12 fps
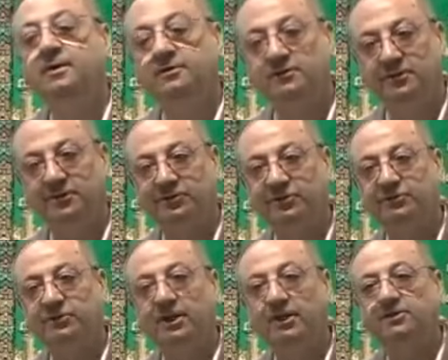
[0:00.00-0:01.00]
This is
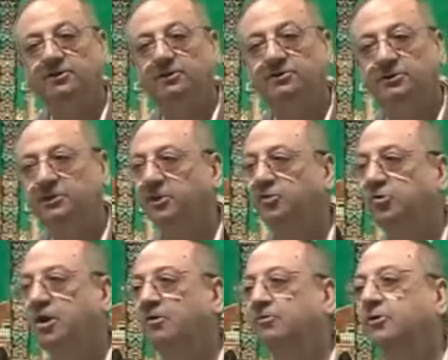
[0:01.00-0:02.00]
the
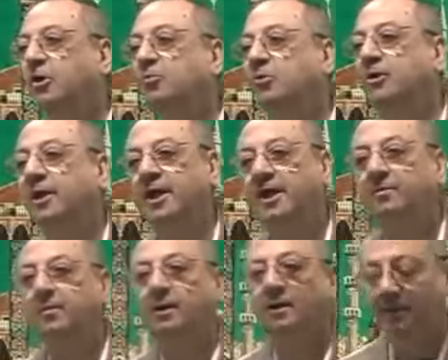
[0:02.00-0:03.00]
scenario of Yawmul
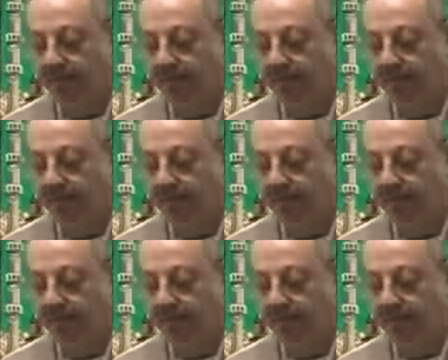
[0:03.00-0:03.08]
Qiyamah.